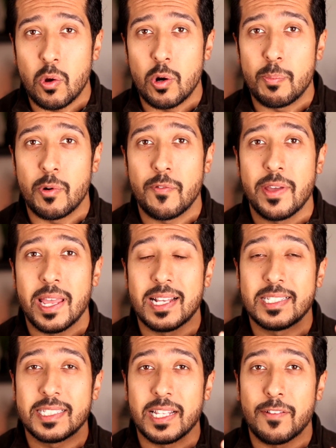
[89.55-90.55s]
or prevent
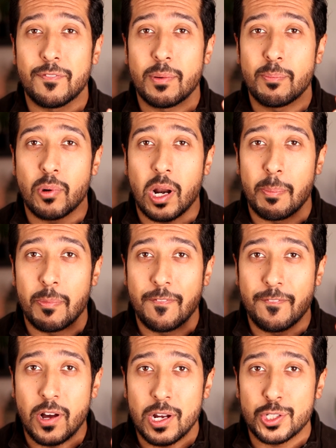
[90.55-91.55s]
a cell from proper
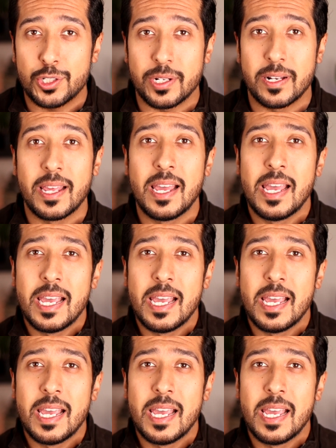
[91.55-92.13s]
function.